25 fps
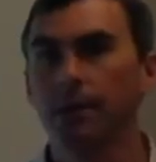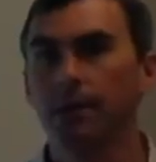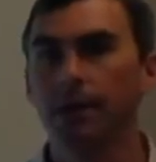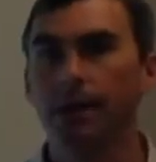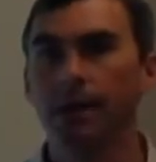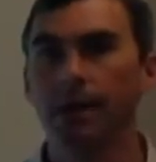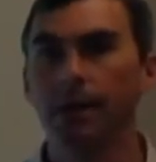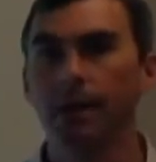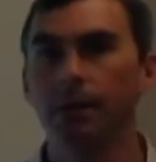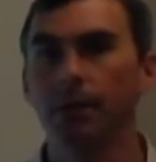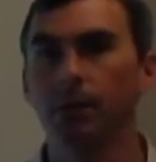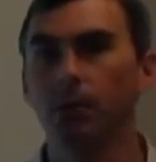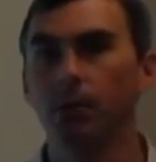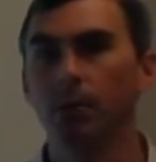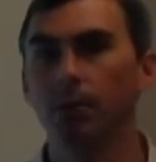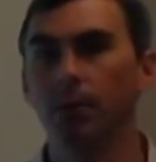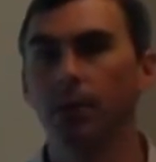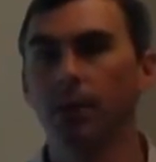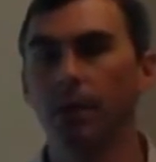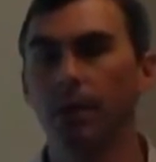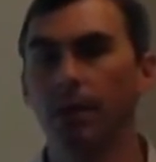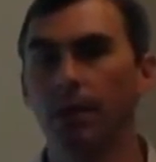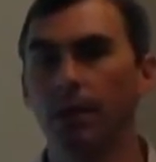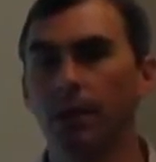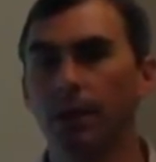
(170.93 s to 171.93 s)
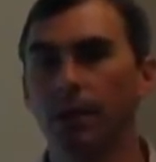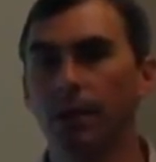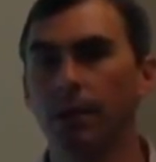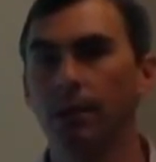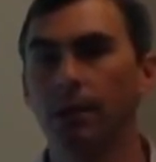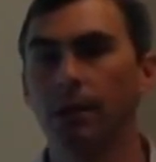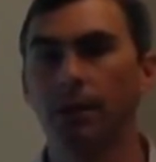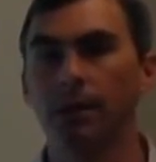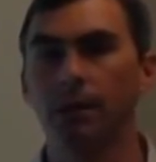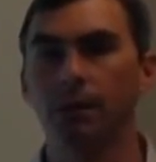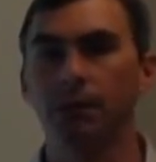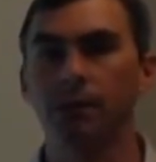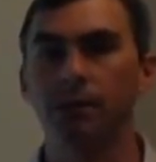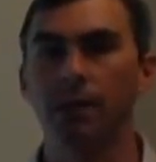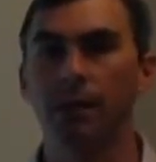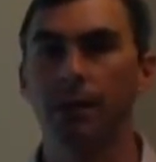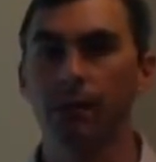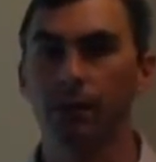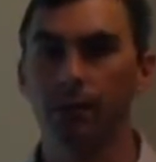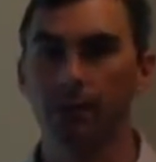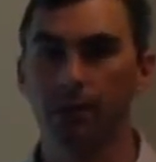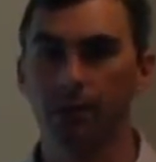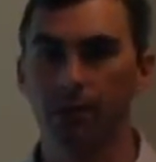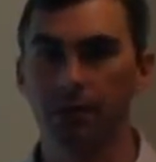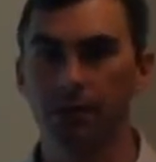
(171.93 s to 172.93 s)
that will be in a
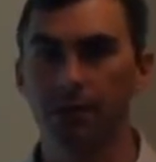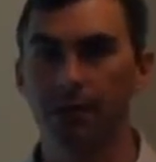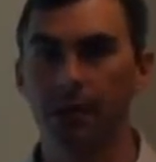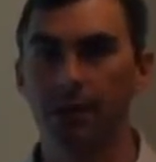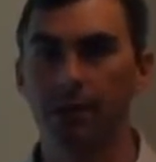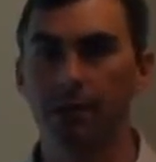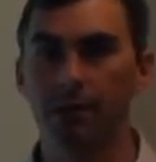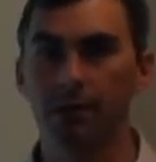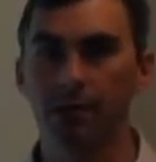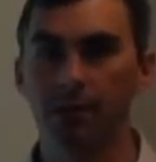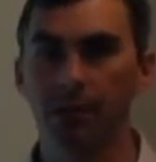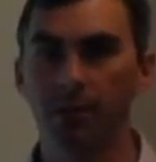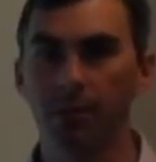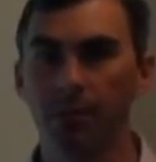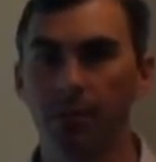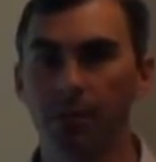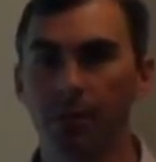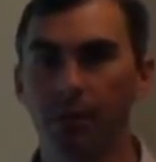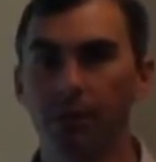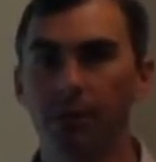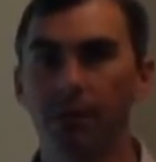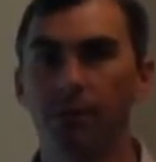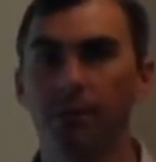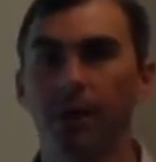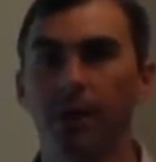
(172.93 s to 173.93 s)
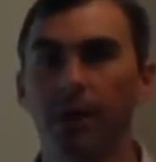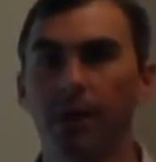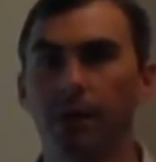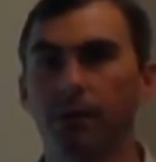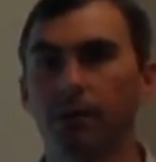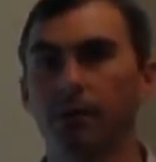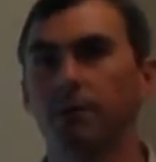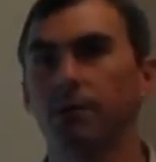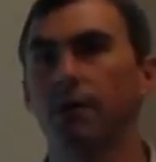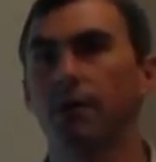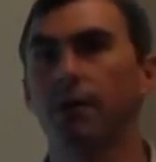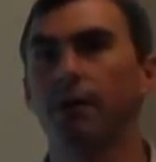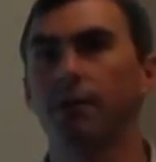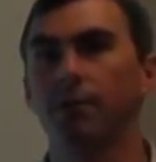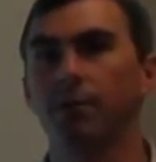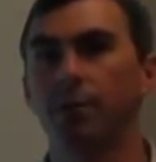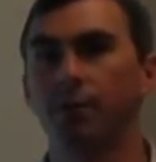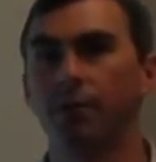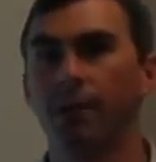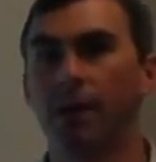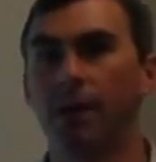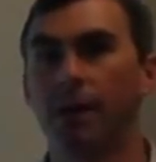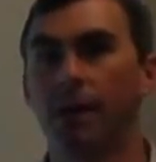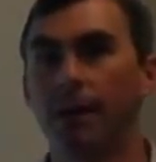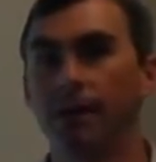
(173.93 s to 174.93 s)
standard template that Microsoft
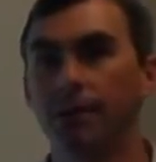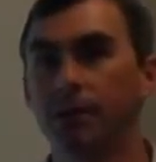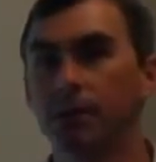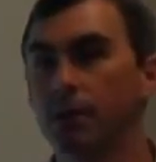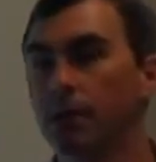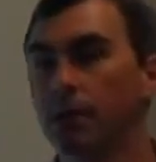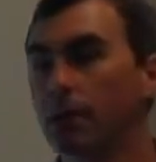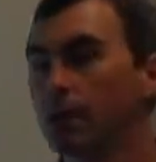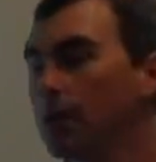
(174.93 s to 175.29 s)
provides.